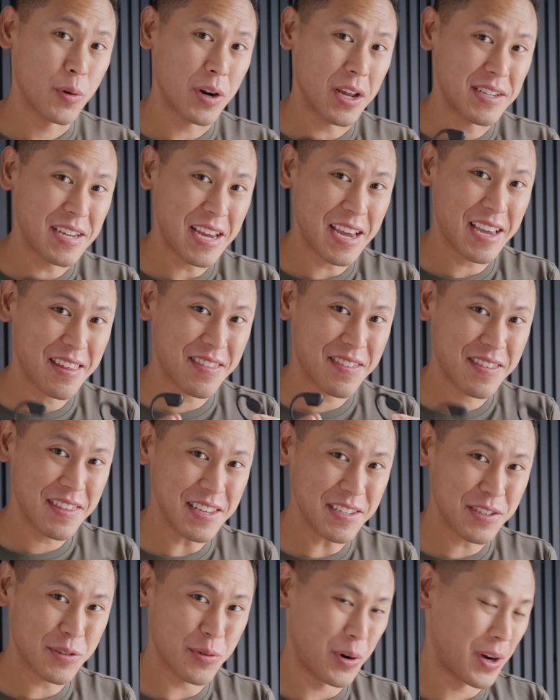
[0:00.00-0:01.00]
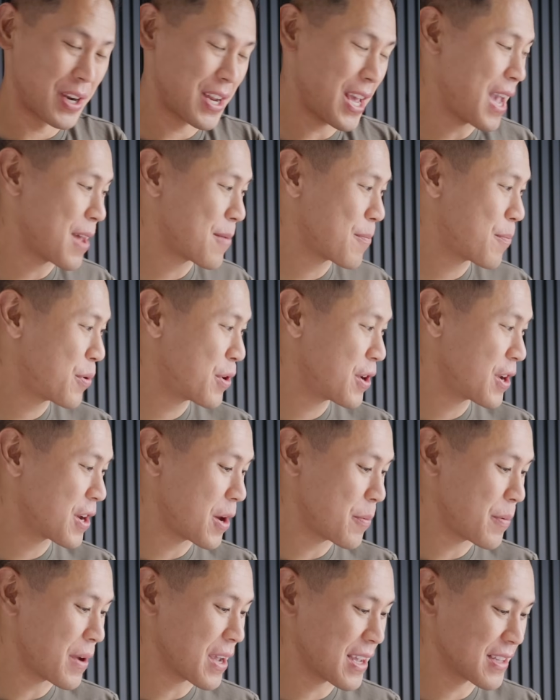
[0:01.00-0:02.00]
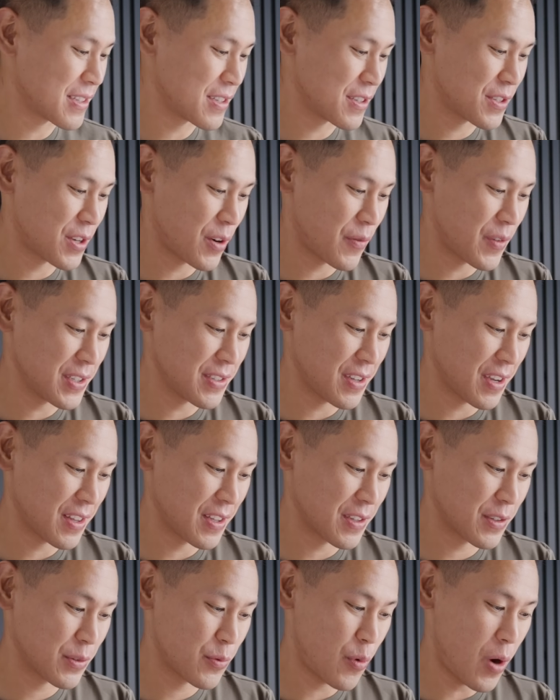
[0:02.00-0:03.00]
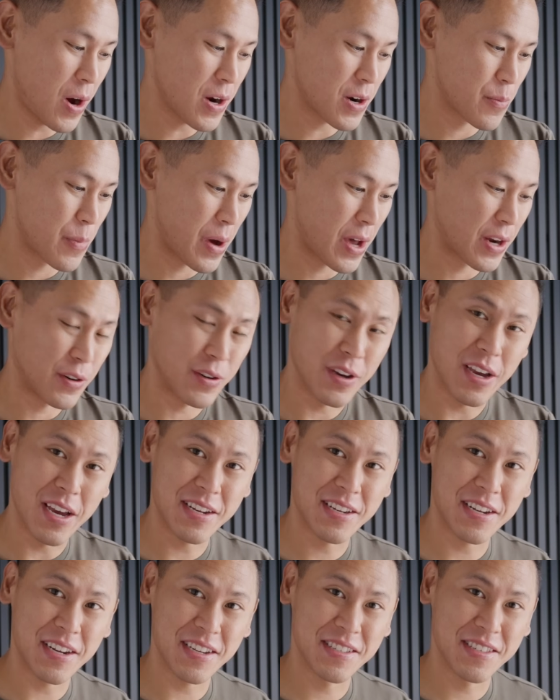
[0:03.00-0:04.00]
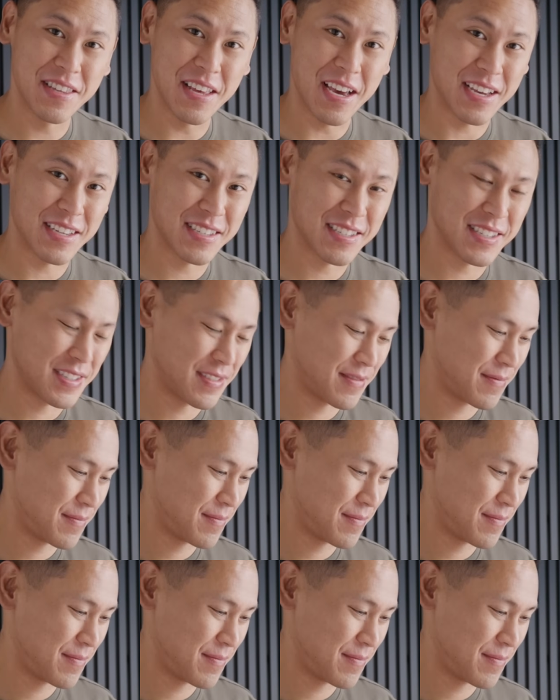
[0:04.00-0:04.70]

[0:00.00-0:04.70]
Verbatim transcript: When I take this one and put it up against a surface like this water bottle, it does this.